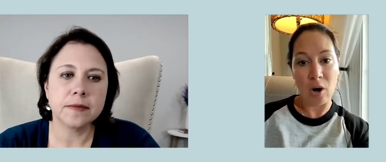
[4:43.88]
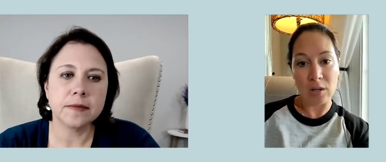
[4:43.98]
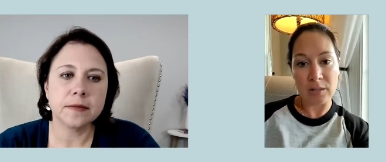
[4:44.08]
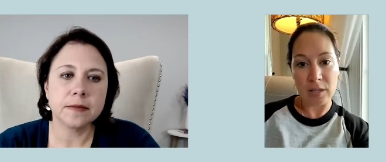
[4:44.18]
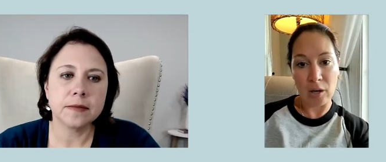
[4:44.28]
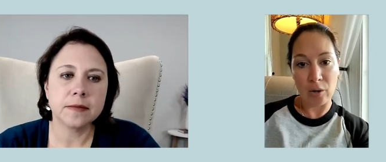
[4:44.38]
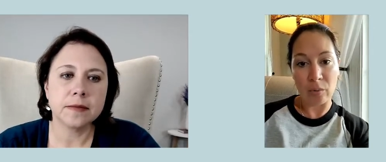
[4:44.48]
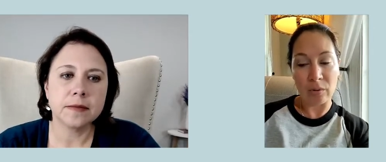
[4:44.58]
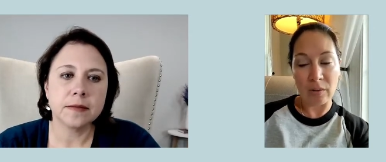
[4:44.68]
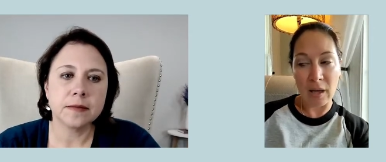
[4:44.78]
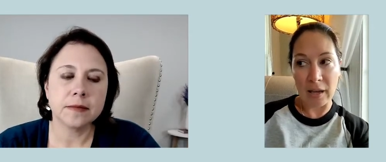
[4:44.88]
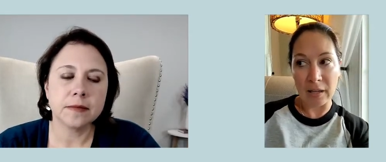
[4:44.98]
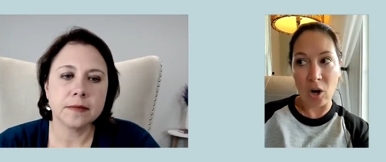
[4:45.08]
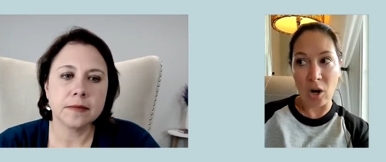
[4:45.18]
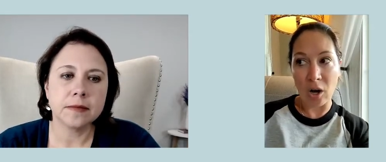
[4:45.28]
Speaker 1: also relying
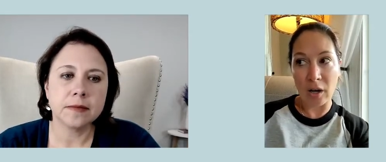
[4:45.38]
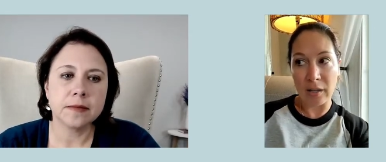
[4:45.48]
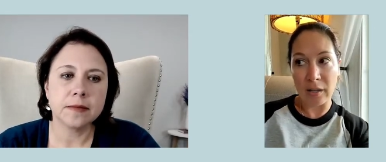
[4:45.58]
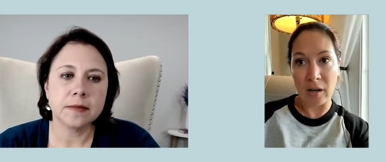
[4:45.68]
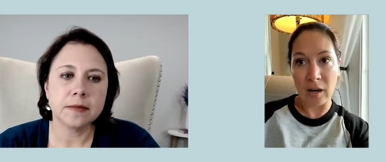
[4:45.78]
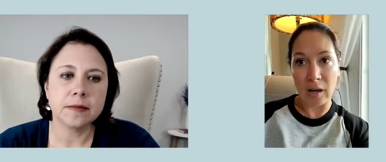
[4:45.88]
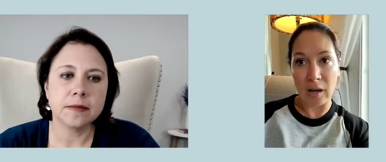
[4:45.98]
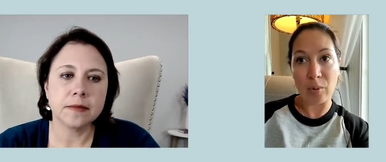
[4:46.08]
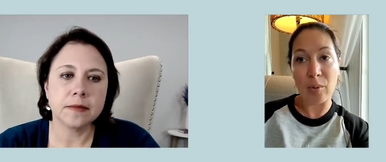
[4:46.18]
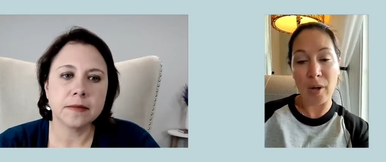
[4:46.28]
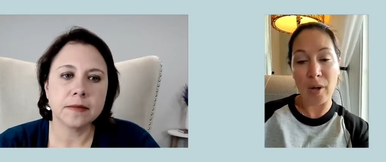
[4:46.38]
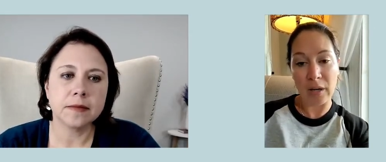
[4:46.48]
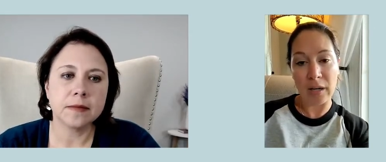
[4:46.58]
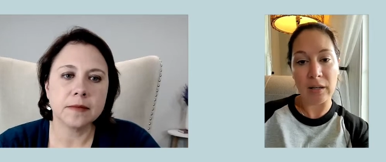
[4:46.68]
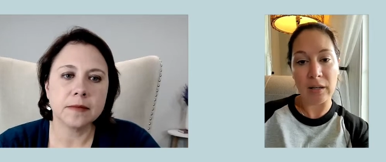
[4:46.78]
on um,
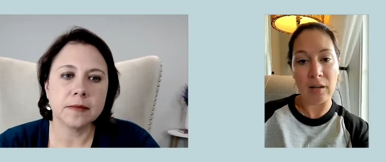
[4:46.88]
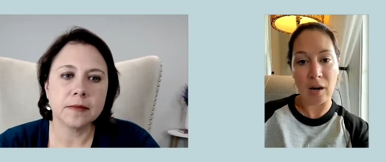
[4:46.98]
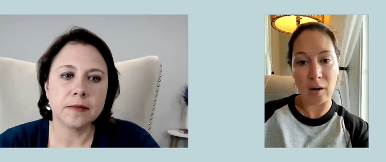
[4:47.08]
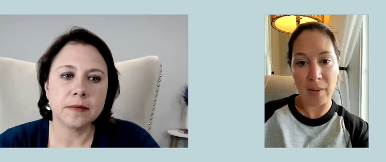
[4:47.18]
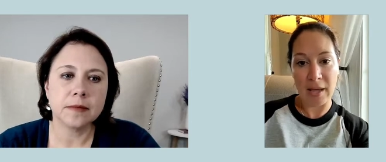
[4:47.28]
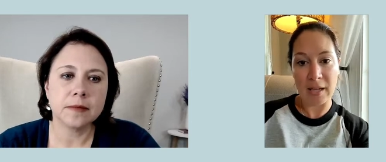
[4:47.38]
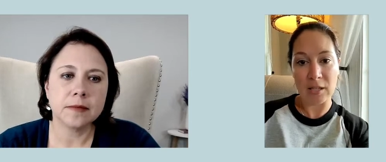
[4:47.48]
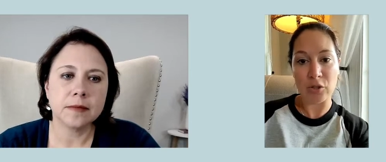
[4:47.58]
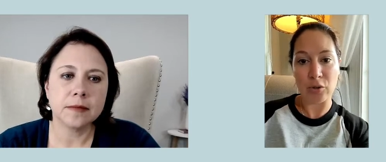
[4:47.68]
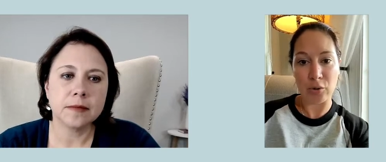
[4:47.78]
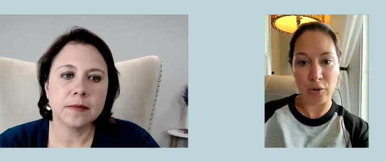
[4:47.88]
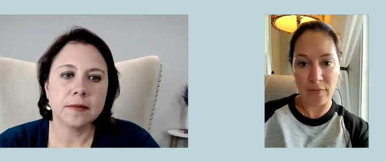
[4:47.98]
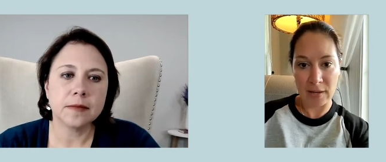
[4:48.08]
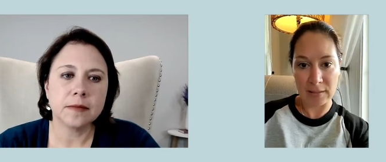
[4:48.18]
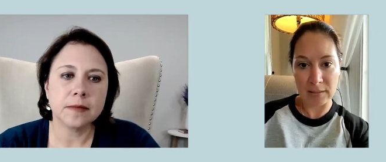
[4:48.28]
promoting our page through
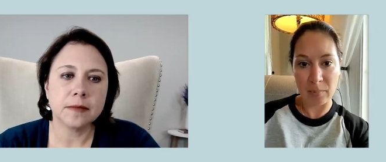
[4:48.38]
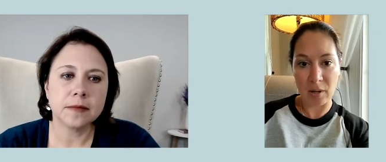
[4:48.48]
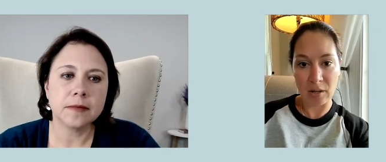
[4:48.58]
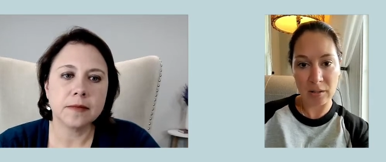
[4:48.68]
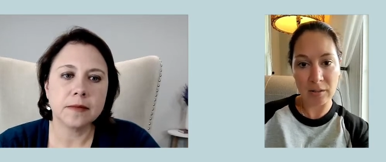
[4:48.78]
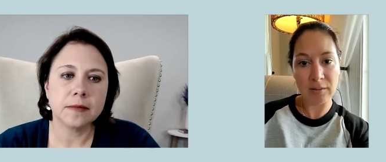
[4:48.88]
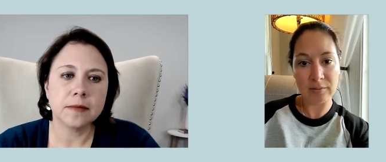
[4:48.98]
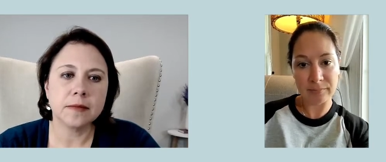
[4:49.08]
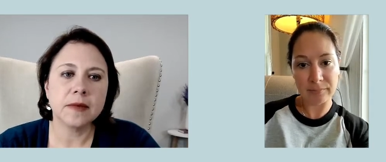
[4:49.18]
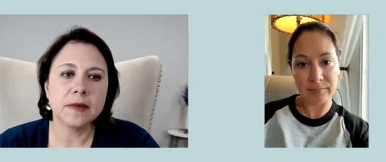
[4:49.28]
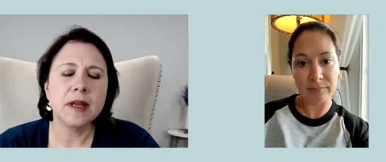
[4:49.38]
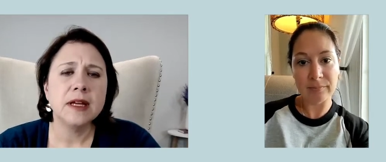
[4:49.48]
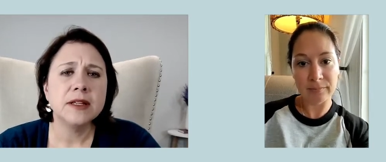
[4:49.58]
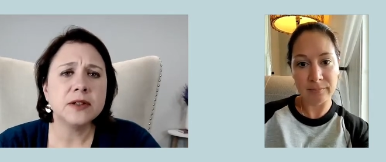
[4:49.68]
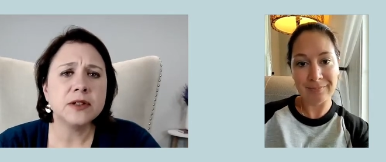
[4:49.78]
Facebook.
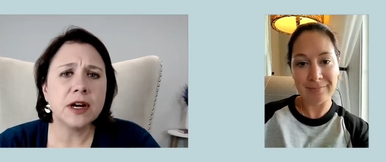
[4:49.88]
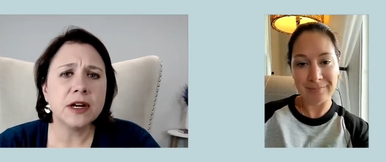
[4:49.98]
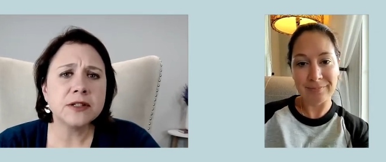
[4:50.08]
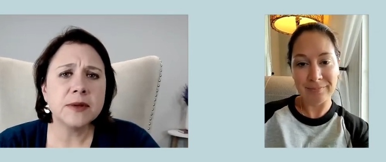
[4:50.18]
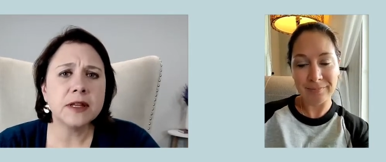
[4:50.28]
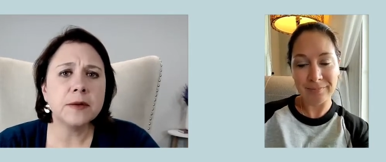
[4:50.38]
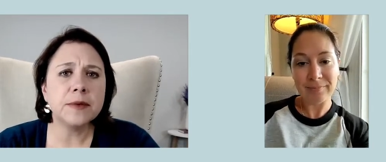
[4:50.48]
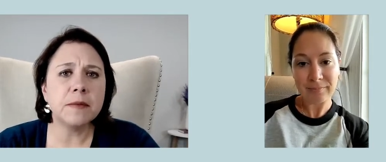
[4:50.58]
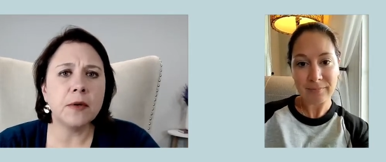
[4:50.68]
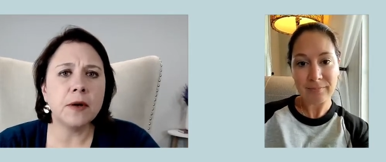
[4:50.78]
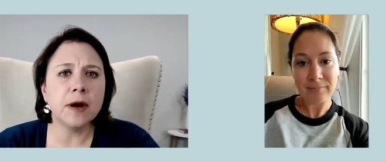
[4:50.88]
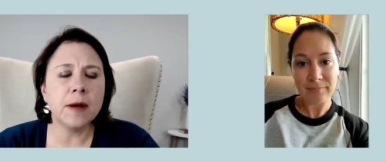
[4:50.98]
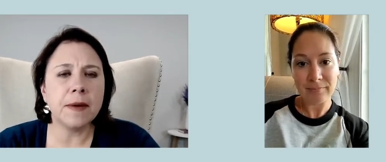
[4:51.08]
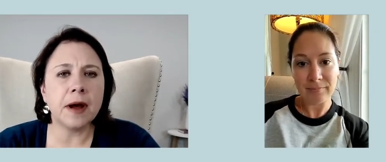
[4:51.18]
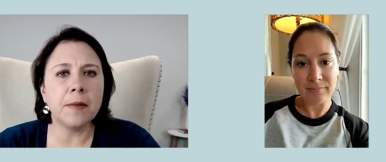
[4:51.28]
So,
Speaker 2: talk to me a little bit more
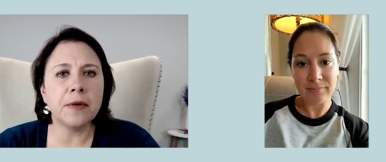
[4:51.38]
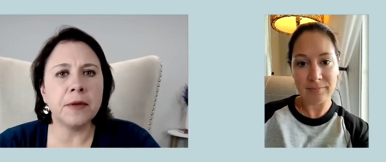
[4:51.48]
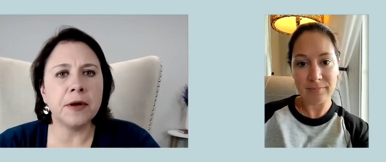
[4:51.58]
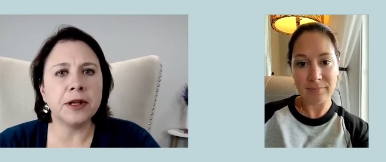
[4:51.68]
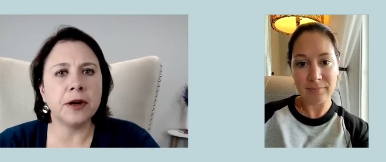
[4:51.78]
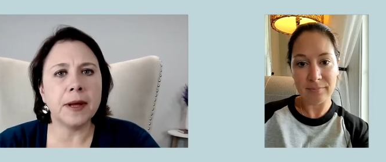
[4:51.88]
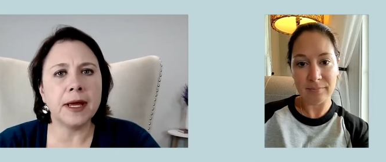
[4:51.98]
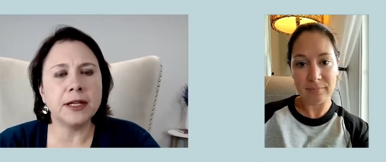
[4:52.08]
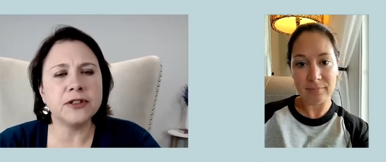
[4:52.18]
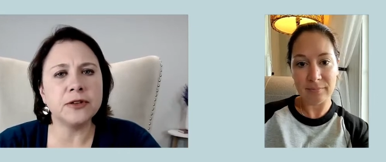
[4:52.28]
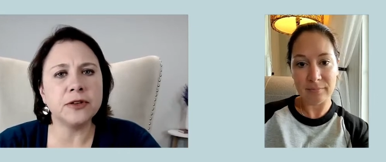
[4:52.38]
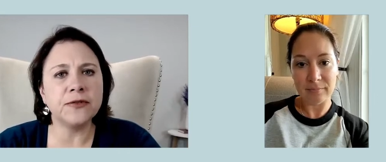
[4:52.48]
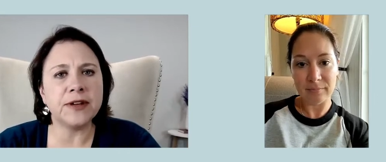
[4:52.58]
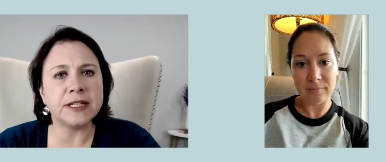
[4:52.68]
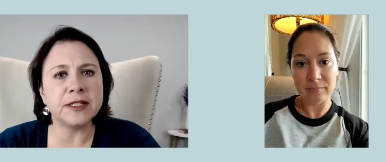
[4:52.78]
about promoting your page through
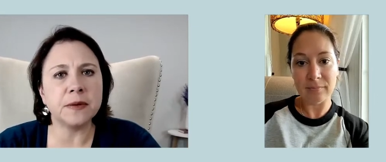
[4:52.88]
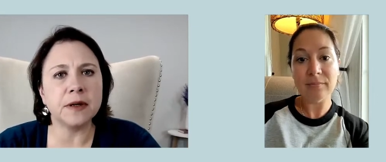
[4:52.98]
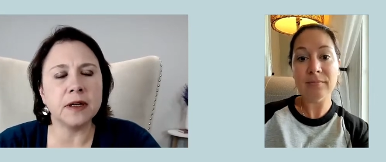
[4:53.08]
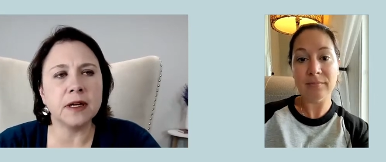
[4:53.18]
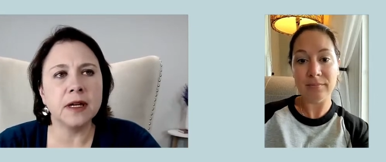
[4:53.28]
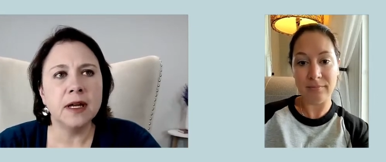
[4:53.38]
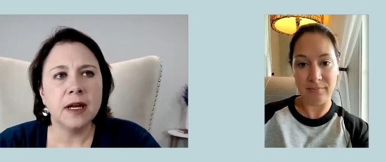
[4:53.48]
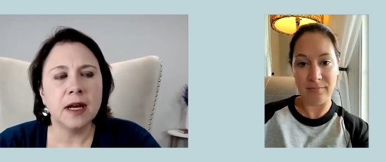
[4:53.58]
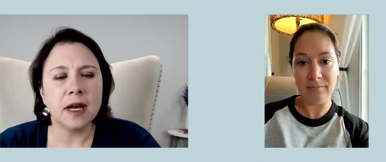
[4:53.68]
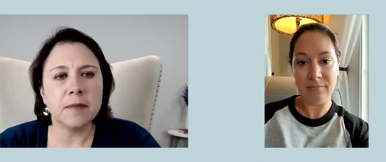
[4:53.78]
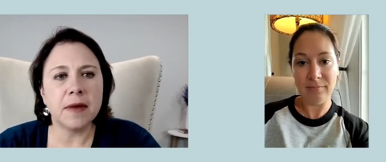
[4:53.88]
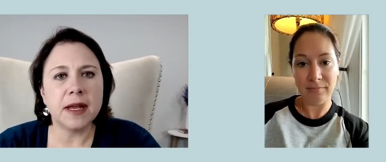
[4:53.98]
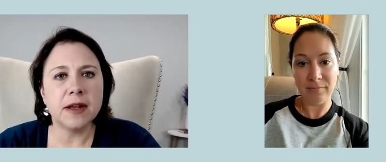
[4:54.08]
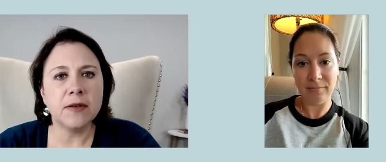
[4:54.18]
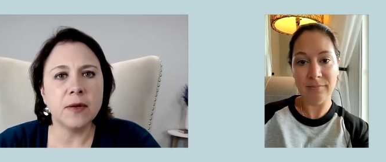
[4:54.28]
Facebook. Mm-hmm. Um, I
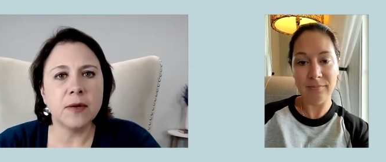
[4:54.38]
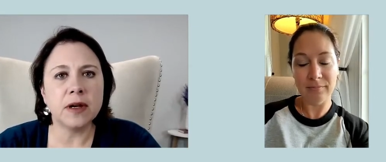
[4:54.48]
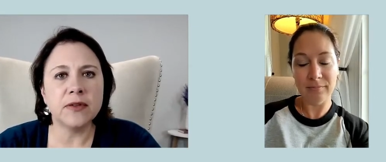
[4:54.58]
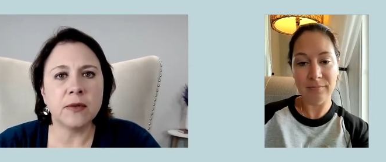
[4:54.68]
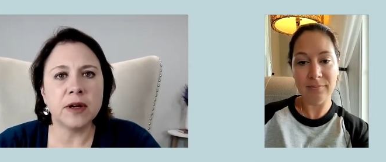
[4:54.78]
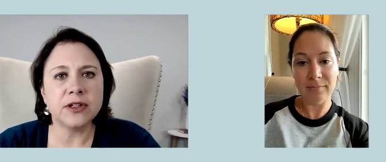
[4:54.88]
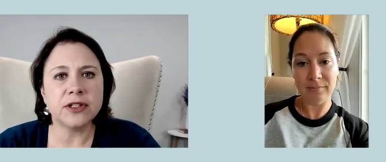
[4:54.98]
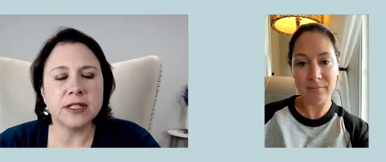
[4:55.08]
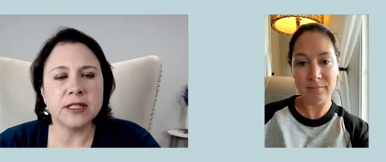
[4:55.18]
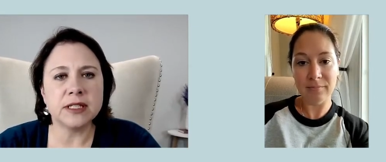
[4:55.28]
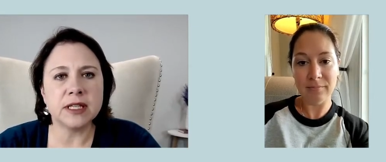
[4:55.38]
know that one of the questions